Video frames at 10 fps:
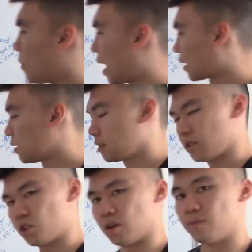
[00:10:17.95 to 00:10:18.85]
back
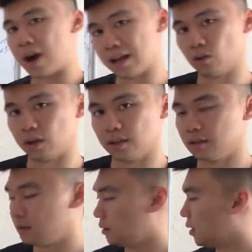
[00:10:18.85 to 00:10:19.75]
to the myeloid
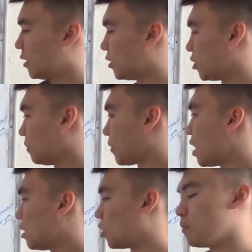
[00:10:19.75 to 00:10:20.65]
lineage,
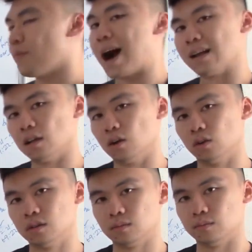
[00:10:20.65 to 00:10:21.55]
your
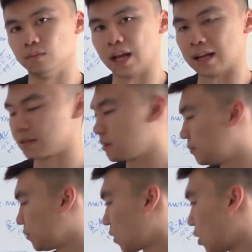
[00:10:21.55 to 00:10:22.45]

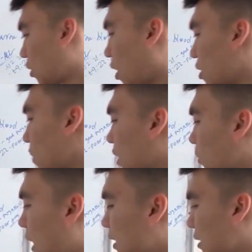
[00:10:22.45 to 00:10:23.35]
myeloblast. Recall your
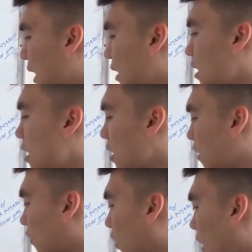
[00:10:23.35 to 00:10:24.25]
myeloblast stain for